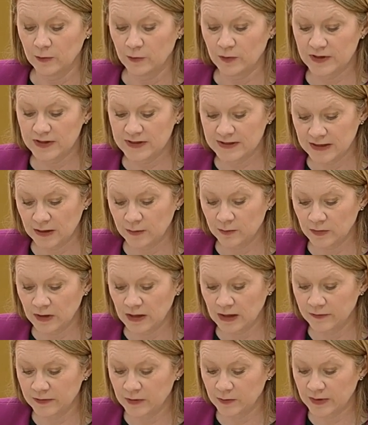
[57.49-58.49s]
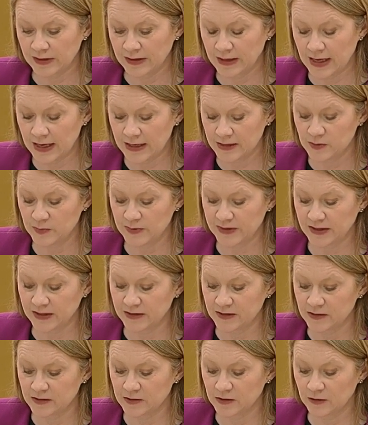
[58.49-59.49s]
with some having been
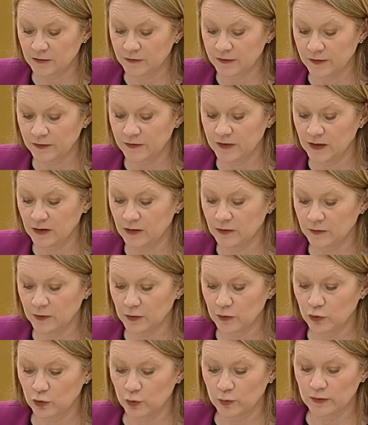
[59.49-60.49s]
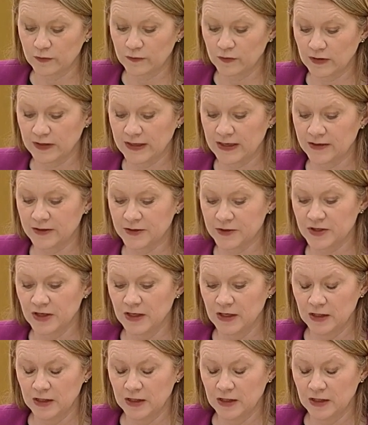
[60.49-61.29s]
expedited to the 15th of October for learners